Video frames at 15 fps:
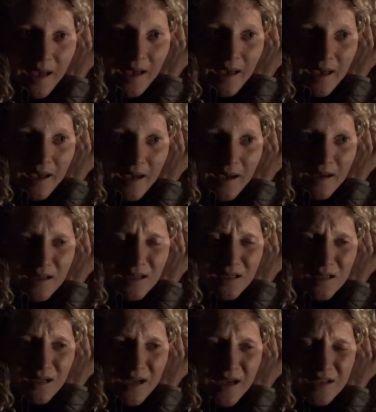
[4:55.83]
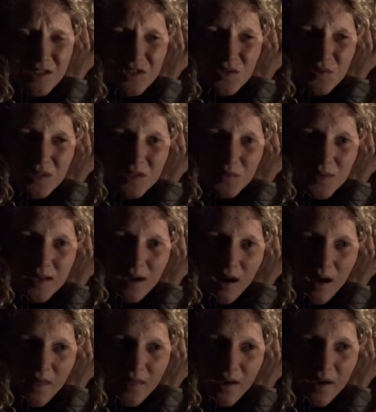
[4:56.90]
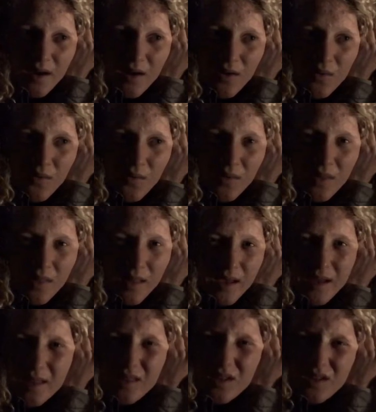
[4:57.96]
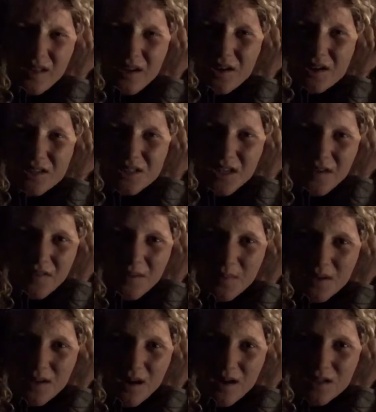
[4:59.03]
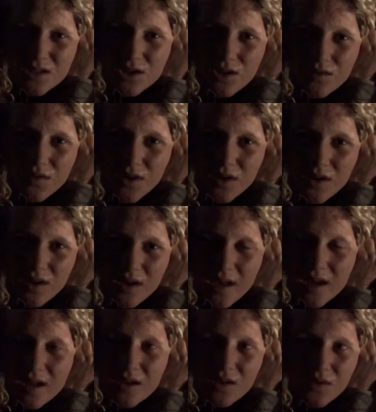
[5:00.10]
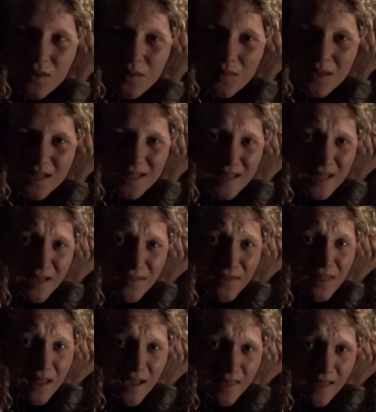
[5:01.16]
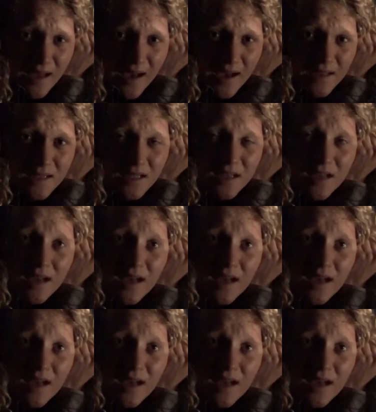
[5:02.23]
And as soon as we got there, like it looked like our stuff had been knocked over, and I knew that we didn't leave it like that.